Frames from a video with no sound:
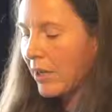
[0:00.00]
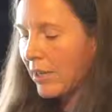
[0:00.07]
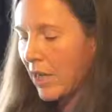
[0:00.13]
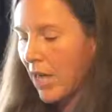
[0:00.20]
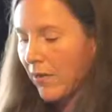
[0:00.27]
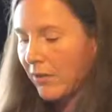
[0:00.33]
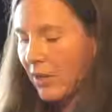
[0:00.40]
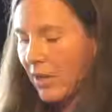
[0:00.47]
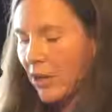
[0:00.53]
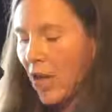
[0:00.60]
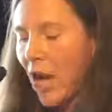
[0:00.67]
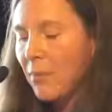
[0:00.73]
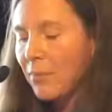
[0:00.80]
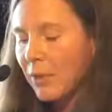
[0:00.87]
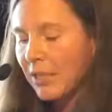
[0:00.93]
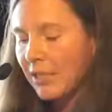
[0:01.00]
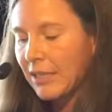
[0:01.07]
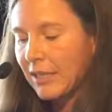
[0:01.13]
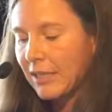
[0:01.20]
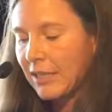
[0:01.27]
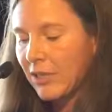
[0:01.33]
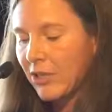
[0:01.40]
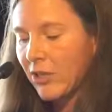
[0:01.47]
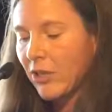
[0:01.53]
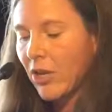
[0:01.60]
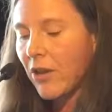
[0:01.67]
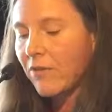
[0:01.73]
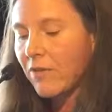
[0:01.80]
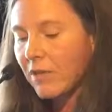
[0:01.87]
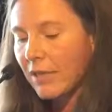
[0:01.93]
and laughter accomplish is the
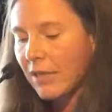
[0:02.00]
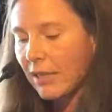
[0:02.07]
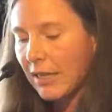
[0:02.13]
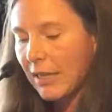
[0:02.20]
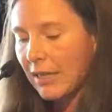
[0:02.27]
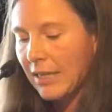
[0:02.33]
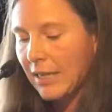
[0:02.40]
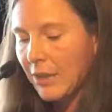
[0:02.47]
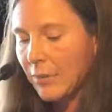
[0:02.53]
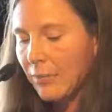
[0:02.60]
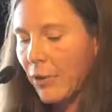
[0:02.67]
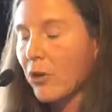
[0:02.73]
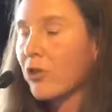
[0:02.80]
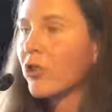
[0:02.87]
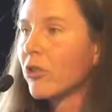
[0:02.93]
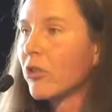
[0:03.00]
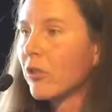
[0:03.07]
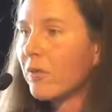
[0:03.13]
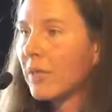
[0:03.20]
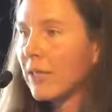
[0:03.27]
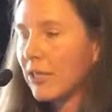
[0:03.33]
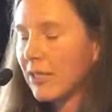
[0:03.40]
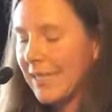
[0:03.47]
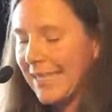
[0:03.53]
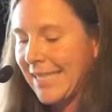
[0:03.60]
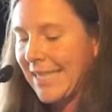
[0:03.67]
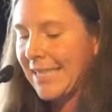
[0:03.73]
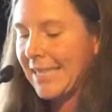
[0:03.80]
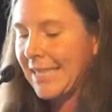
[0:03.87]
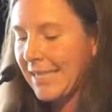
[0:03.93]
surfacing and exposure of
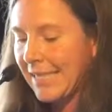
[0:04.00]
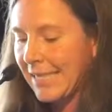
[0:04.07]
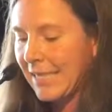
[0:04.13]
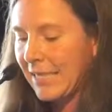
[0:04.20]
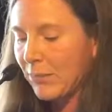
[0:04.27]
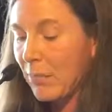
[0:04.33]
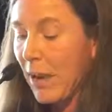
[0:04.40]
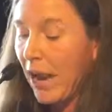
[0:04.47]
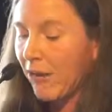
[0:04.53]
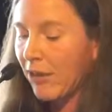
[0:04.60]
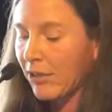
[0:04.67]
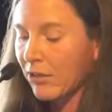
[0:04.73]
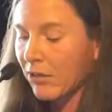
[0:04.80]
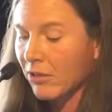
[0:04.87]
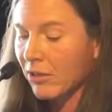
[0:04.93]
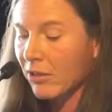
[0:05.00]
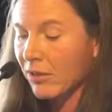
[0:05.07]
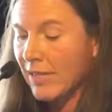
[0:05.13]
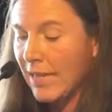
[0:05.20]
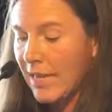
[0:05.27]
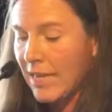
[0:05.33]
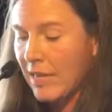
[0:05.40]
inconsistencies, paradoxes,